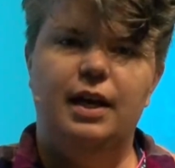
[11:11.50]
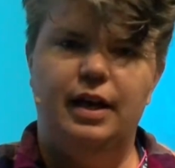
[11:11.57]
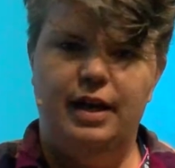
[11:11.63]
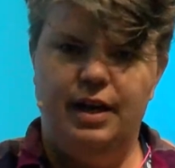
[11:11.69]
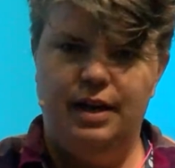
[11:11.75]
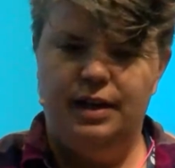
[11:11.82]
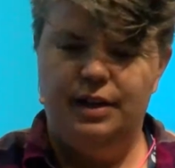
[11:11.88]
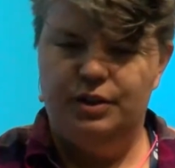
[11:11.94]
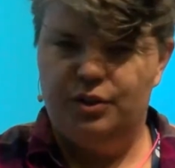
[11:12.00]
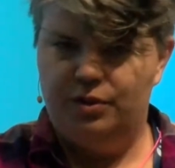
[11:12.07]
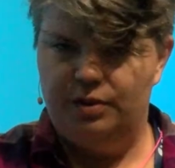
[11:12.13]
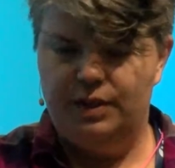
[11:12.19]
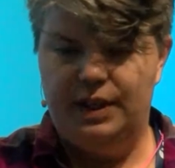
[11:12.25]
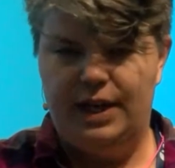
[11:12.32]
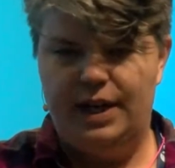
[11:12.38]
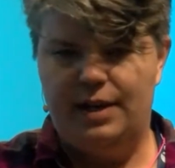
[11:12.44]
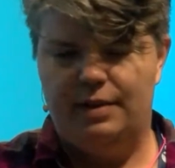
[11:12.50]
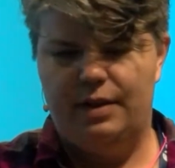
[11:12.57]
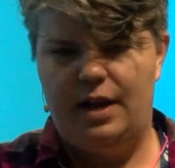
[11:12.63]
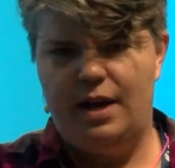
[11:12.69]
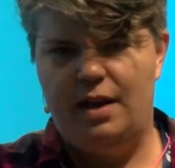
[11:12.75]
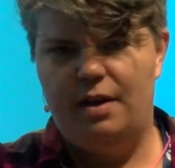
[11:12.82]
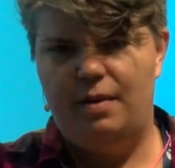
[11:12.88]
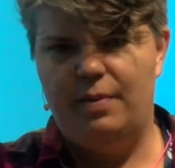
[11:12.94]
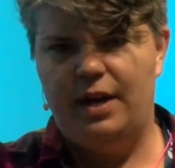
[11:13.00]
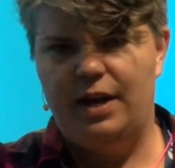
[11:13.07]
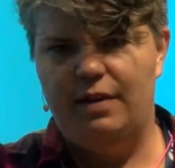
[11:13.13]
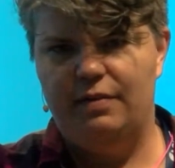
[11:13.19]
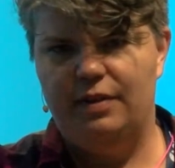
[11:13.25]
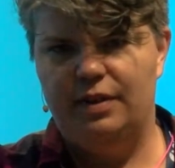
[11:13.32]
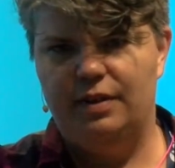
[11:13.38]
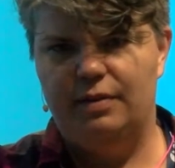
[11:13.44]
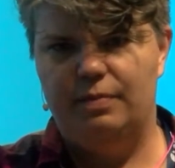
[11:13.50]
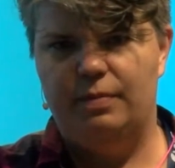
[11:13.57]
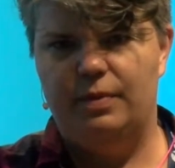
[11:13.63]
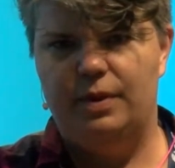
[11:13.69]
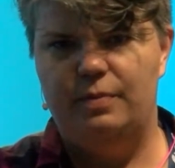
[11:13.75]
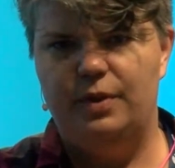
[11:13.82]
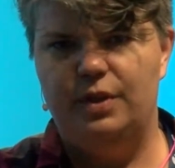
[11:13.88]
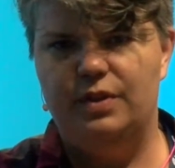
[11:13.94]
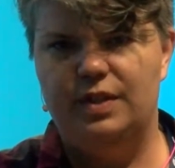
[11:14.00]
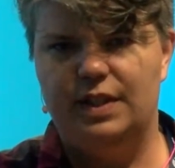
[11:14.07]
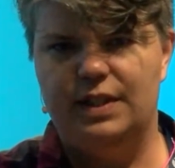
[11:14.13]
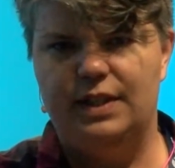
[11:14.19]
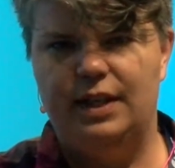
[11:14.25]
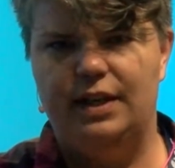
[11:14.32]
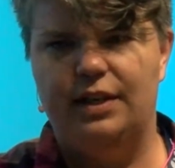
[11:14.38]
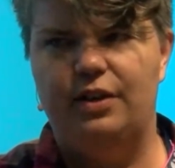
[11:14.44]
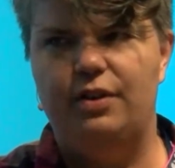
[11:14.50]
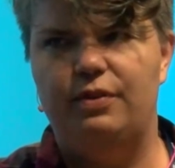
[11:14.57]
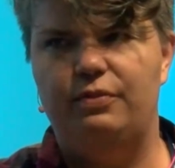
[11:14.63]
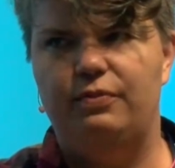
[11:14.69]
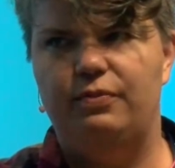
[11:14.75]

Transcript: I have a music stand called